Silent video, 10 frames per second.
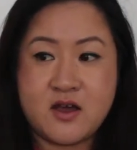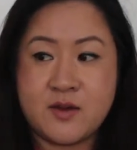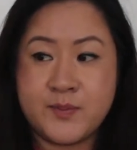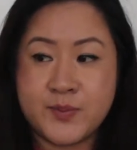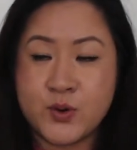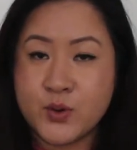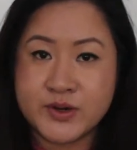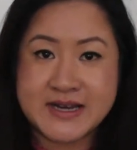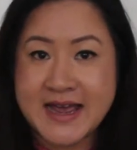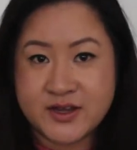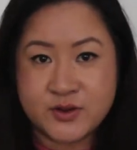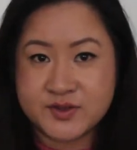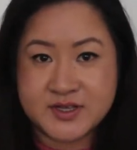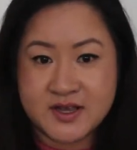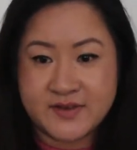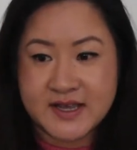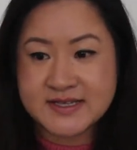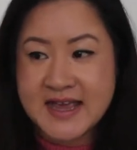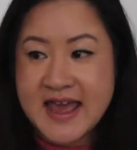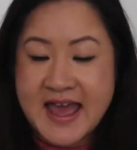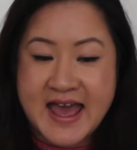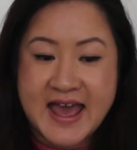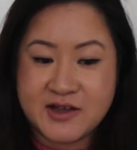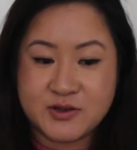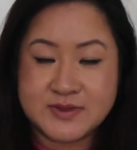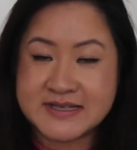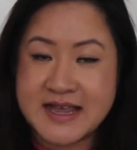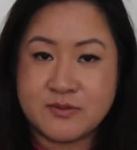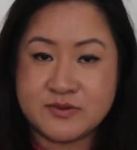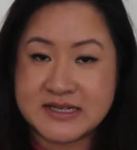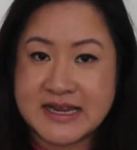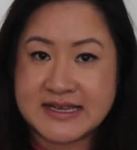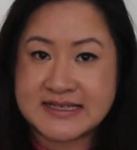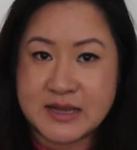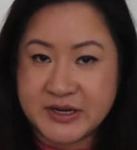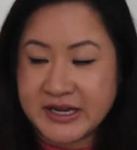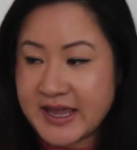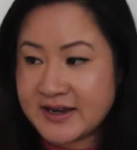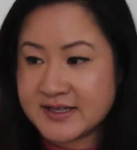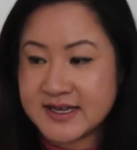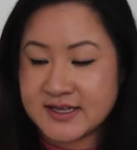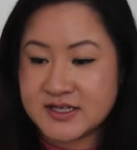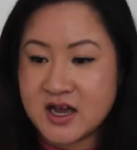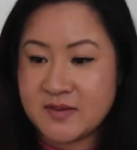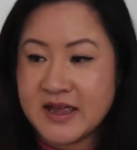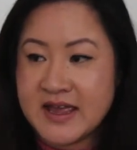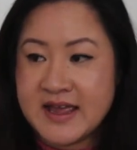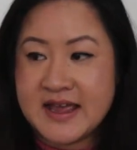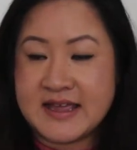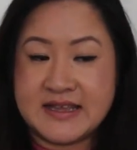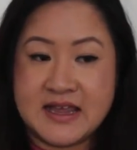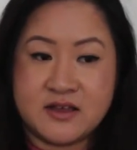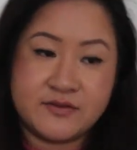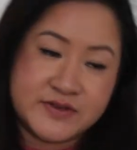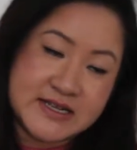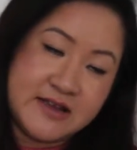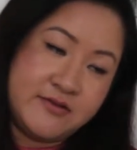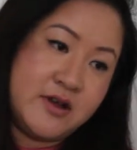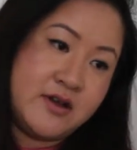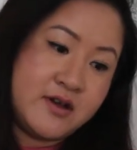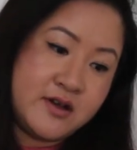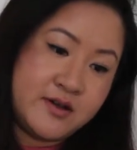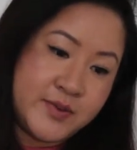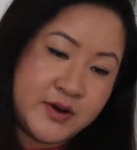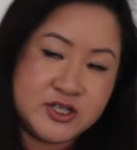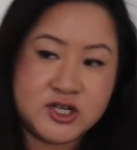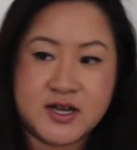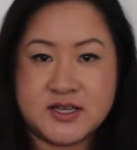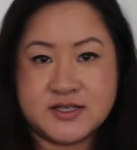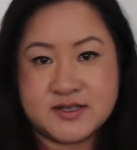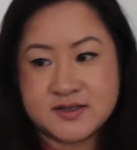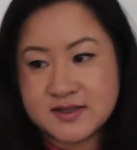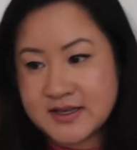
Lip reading: appalled at your service, at how you was able to let this happen again the second time. And they obviously apologize